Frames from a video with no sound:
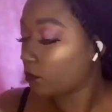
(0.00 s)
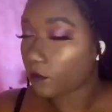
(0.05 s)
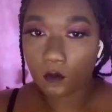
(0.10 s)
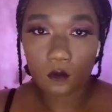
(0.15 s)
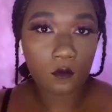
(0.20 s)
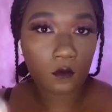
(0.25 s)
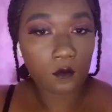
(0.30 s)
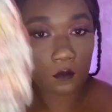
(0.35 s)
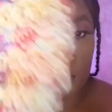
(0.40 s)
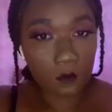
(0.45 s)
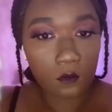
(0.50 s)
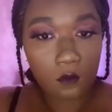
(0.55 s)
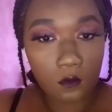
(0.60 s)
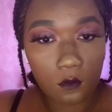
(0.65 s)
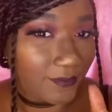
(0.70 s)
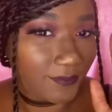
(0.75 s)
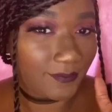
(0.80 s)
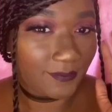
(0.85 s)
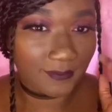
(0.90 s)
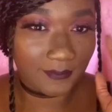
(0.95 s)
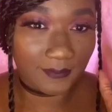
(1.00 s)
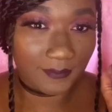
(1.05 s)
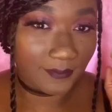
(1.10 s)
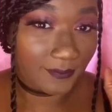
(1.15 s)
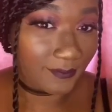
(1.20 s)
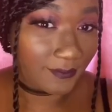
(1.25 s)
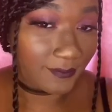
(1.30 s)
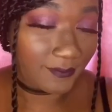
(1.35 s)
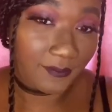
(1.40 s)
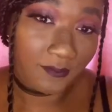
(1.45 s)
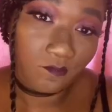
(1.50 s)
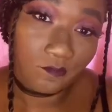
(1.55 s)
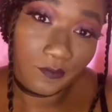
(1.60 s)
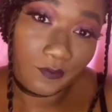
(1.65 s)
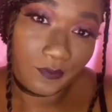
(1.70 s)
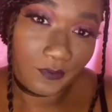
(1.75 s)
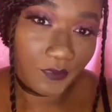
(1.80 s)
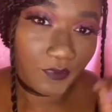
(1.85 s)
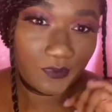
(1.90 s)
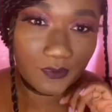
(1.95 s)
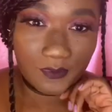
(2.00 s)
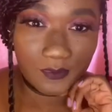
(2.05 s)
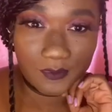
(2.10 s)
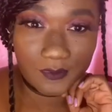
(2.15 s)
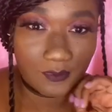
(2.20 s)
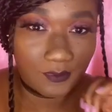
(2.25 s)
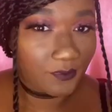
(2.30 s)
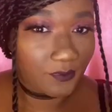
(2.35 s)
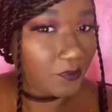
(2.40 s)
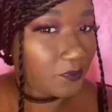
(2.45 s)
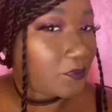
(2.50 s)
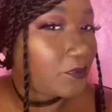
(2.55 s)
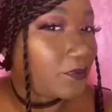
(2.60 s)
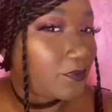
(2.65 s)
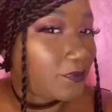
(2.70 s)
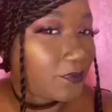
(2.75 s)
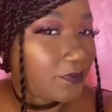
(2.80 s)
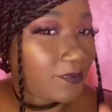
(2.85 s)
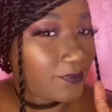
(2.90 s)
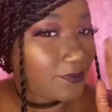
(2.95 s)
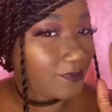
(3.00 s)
it, subscribe it, comment. Bye-bye.